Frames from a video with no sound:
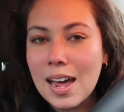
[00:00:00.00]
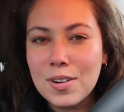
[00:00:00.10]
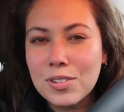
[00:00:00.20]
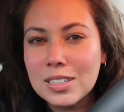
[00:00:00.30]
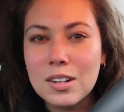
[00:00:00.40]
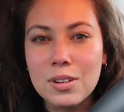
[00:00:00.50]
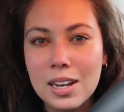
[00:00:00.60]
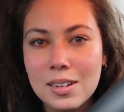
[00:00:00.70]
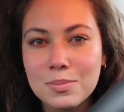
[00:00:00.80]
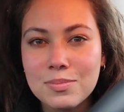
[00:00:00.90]
I don't really know
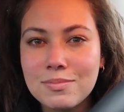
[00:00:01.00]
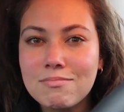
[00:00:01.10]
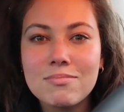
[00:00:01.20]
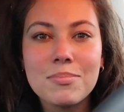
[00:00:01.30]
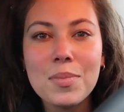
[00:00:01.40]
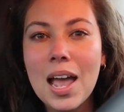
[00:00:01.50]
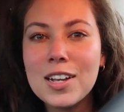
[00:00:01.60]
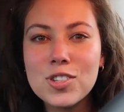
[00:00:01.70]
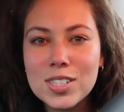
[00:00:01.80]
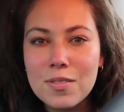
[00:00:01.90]
yet.
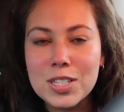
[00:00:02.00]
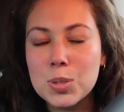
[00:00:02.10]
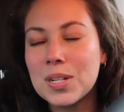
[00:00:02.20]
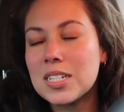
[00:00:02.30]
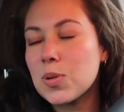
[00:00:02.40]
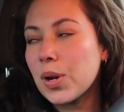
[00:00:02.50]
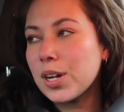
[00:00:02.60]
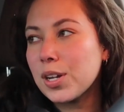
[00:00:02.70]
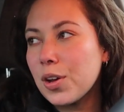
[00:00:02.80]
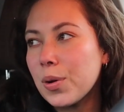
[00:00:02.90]
I just love this place. So we're
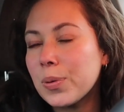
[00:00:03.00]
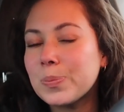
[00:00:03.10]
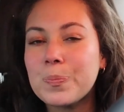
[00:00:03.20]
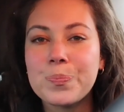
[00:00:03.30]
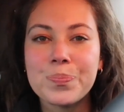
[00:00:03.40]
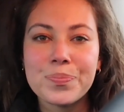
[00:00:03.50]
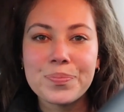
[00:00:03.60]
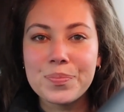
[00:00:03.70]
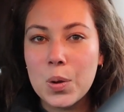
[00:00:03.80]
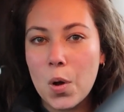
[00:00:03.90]
gonna go
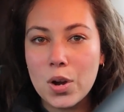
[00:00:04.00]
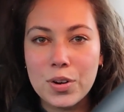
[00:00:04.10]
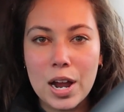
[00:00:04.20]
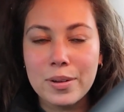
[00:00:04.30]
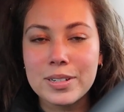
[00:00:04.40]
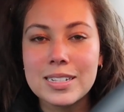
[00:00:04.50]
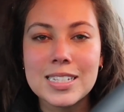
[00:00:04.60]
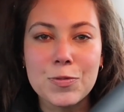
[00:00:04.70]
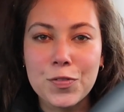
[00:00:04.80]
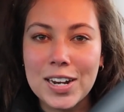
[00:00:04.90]
walk around,
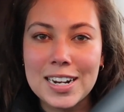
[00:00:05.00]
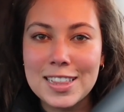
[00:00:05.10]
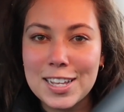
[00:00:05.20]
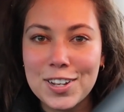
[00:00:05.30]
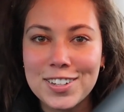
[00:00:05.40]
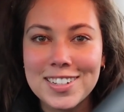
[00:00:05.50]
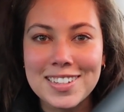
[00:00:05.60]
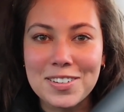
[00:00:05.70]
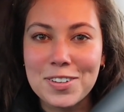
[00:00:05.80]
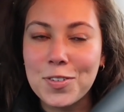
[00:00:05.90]
see if we find anything good, and
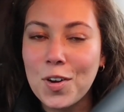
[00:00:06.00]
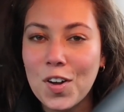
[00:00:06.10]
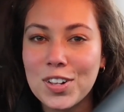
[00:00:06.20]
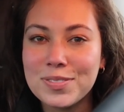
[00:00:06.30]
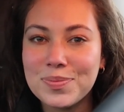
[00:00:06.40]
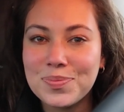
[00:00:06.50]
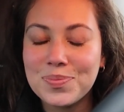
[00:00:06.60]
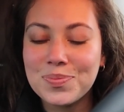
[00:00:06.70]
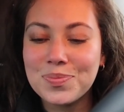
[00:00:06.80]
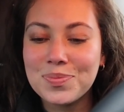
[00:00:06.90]
then I'll give you a haul
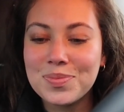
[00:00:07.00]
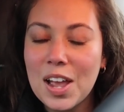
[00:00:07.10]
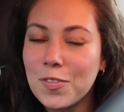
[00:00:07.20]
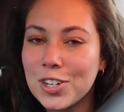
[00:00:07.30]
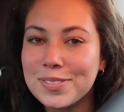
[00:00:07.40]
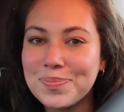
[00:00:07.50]
after.